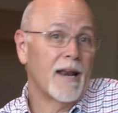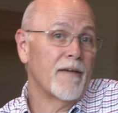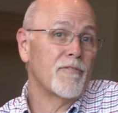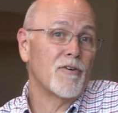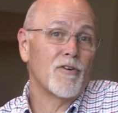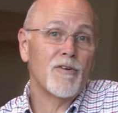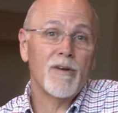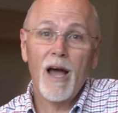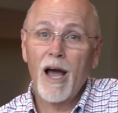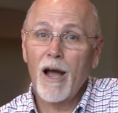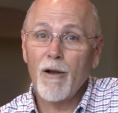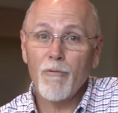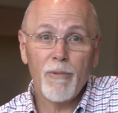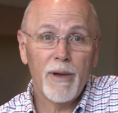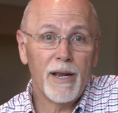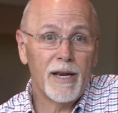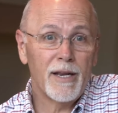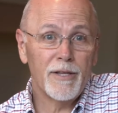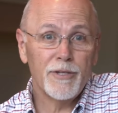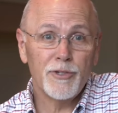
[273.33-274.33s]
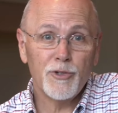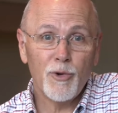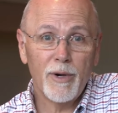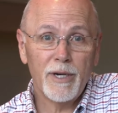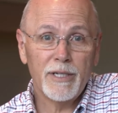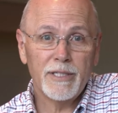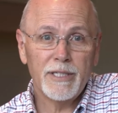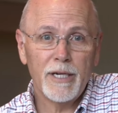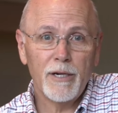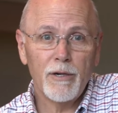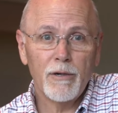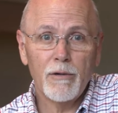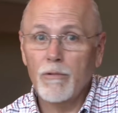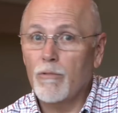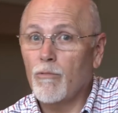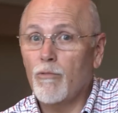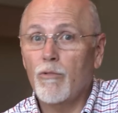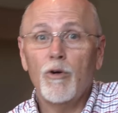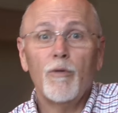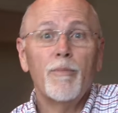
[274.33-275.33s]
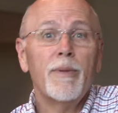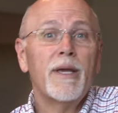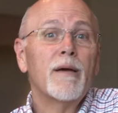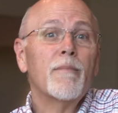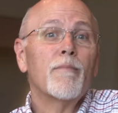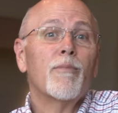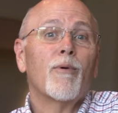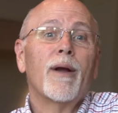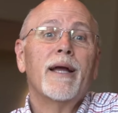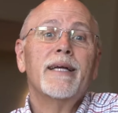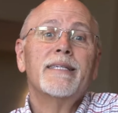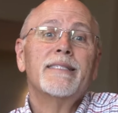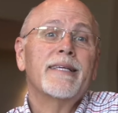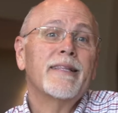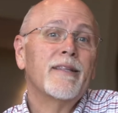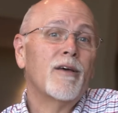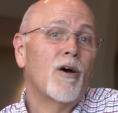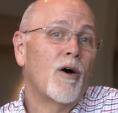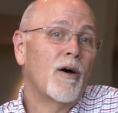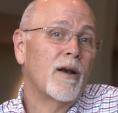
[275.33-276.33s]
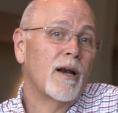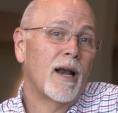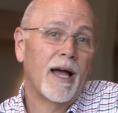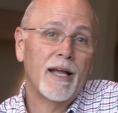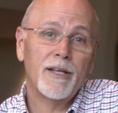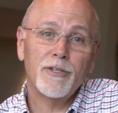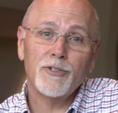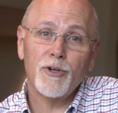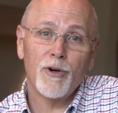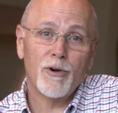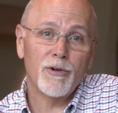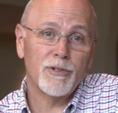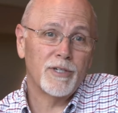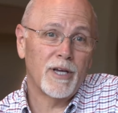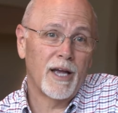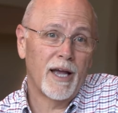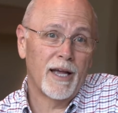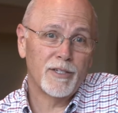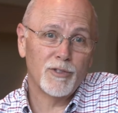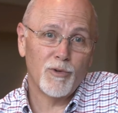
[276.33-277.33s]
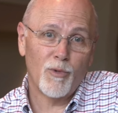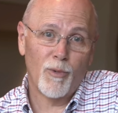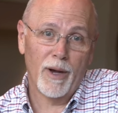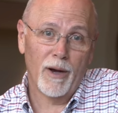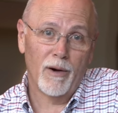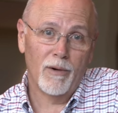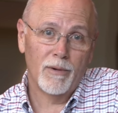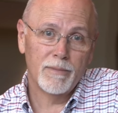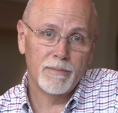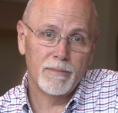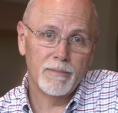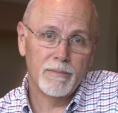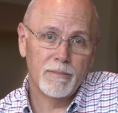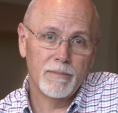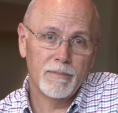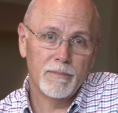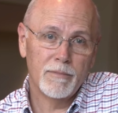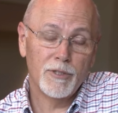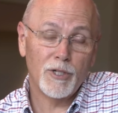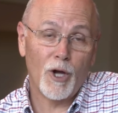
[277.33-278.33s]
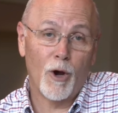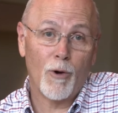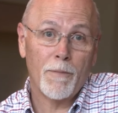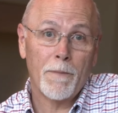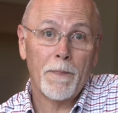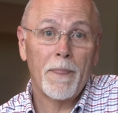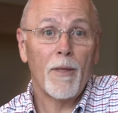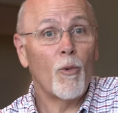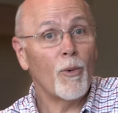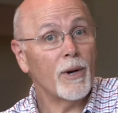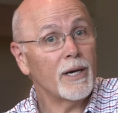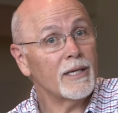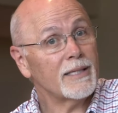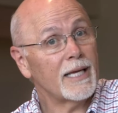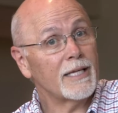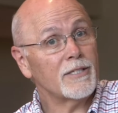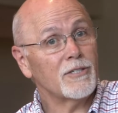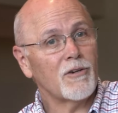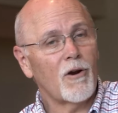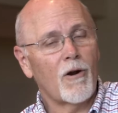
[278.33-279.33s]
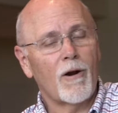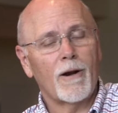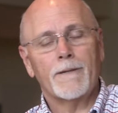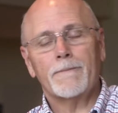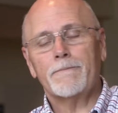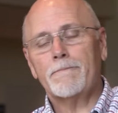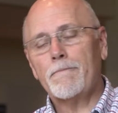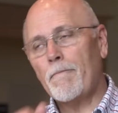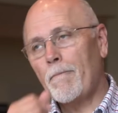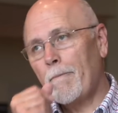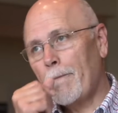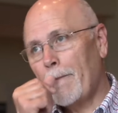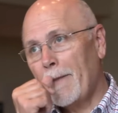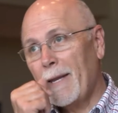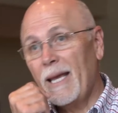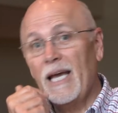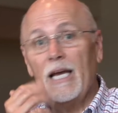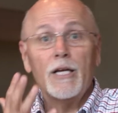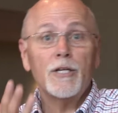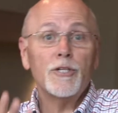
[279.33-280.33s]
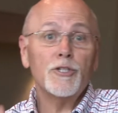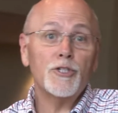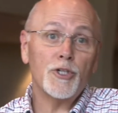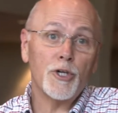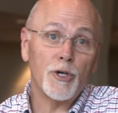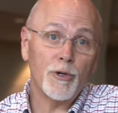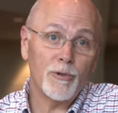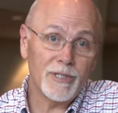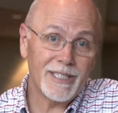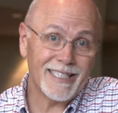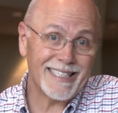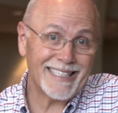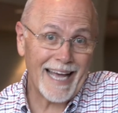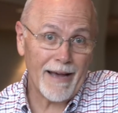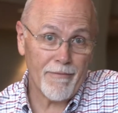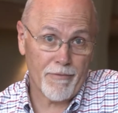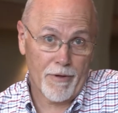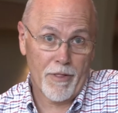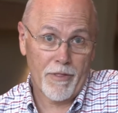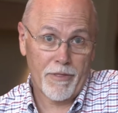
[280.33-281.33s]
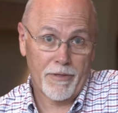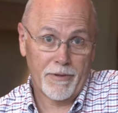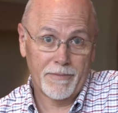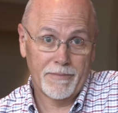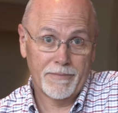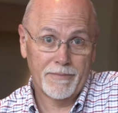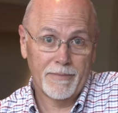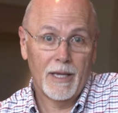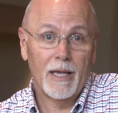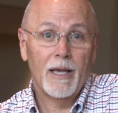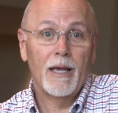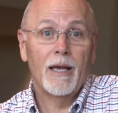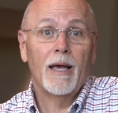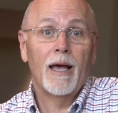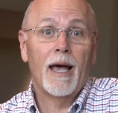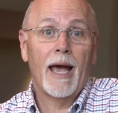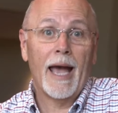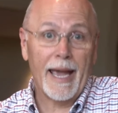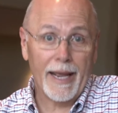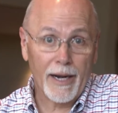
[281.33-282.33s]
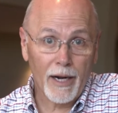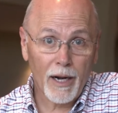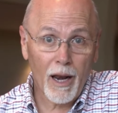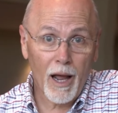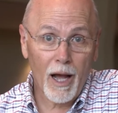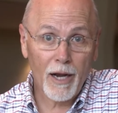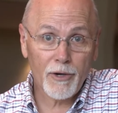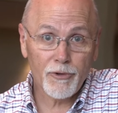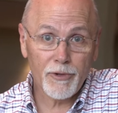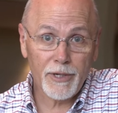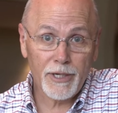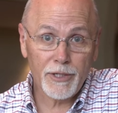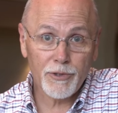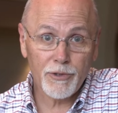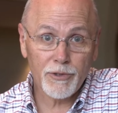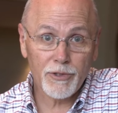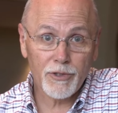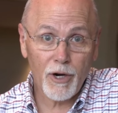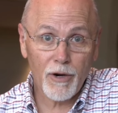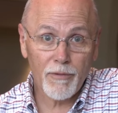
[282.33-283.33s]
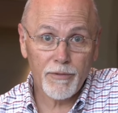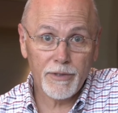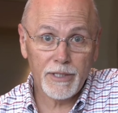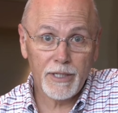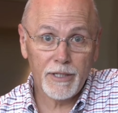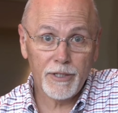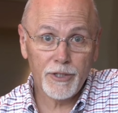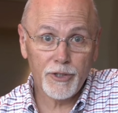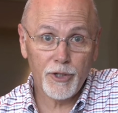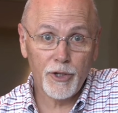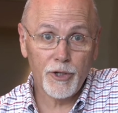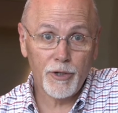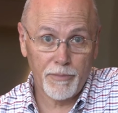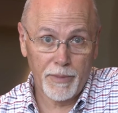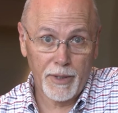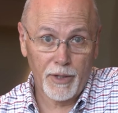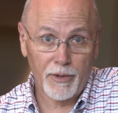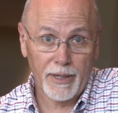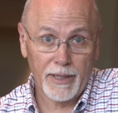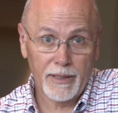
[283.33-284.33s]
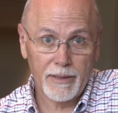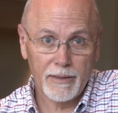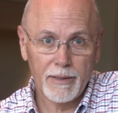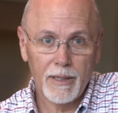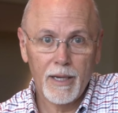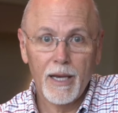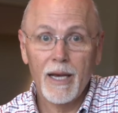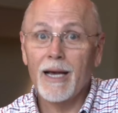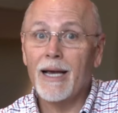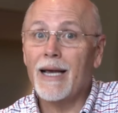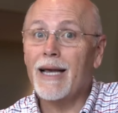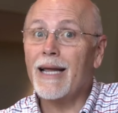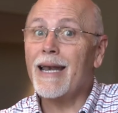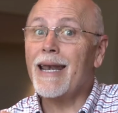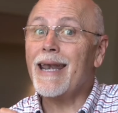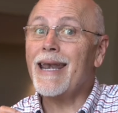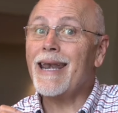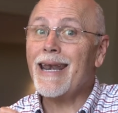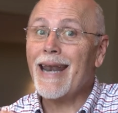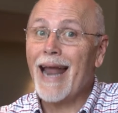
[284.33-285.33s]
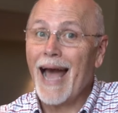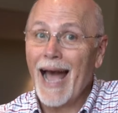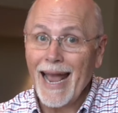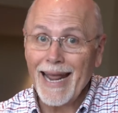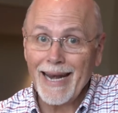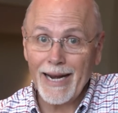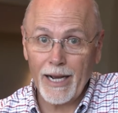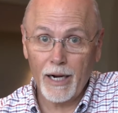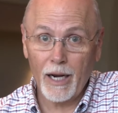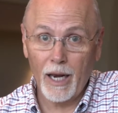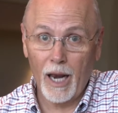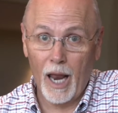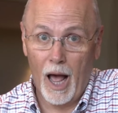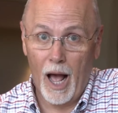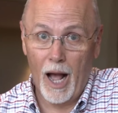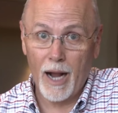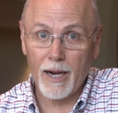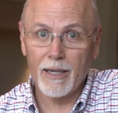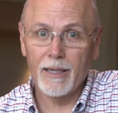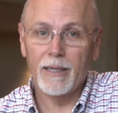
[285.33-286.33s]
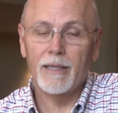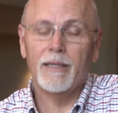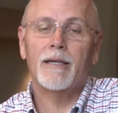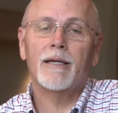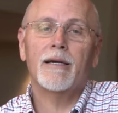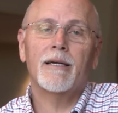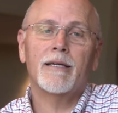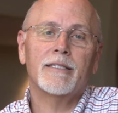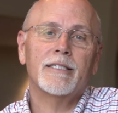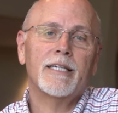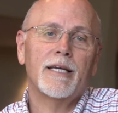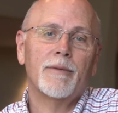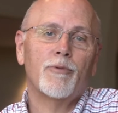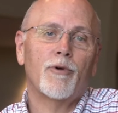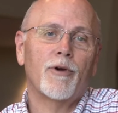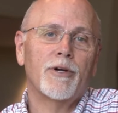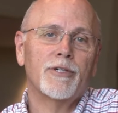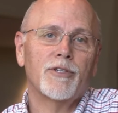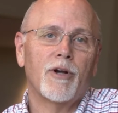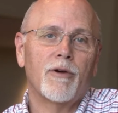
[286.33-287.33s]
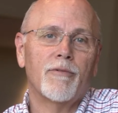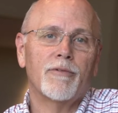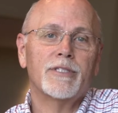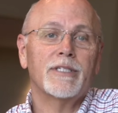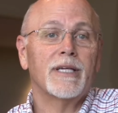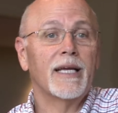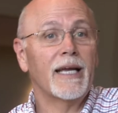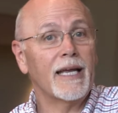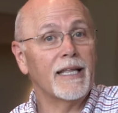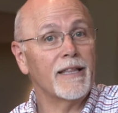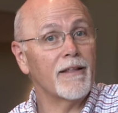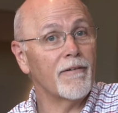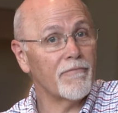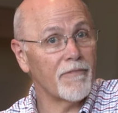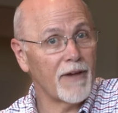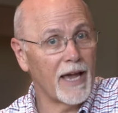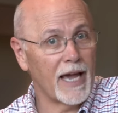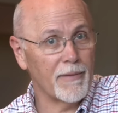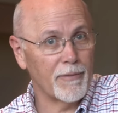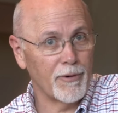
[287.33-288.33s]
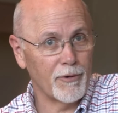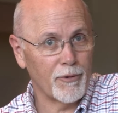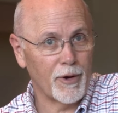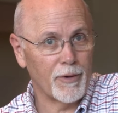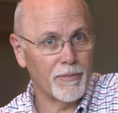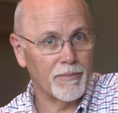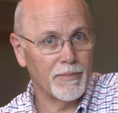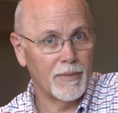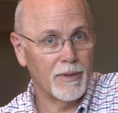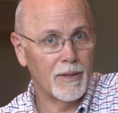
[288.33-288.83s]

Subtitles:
if you're not ready to join us here, we'll be embracing the online church as well. So, when does that start? June 7th, 8 o'clock traditional service in the student building, 9 o'clock contemporary service in the family room,